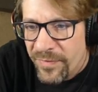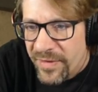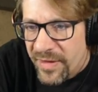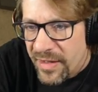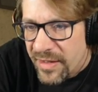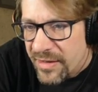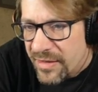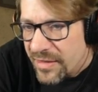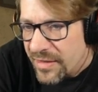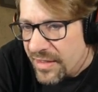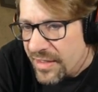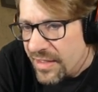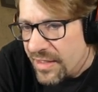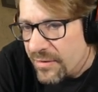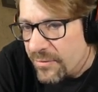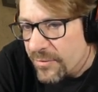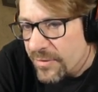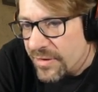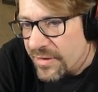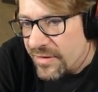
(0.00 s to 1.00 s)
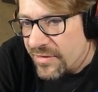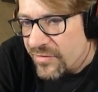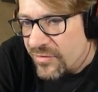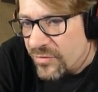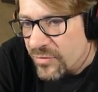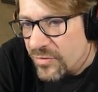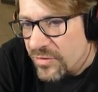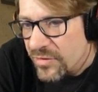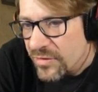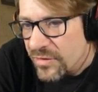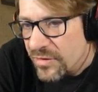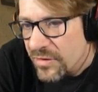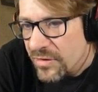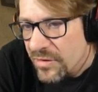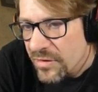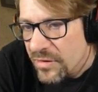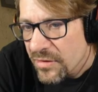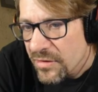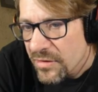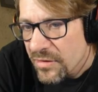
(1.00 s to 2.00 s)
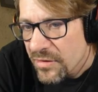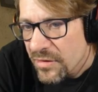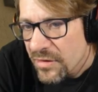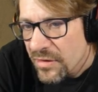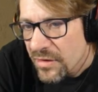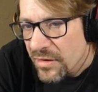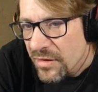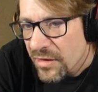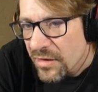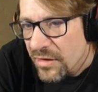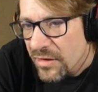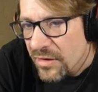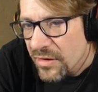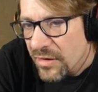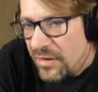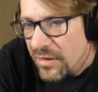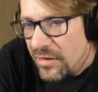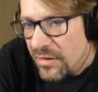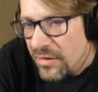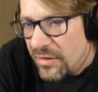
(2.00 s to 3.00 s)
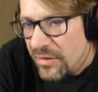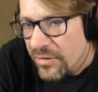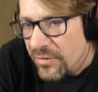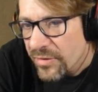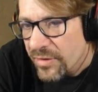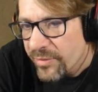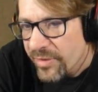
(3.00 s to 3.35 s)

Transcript: I think I want this one three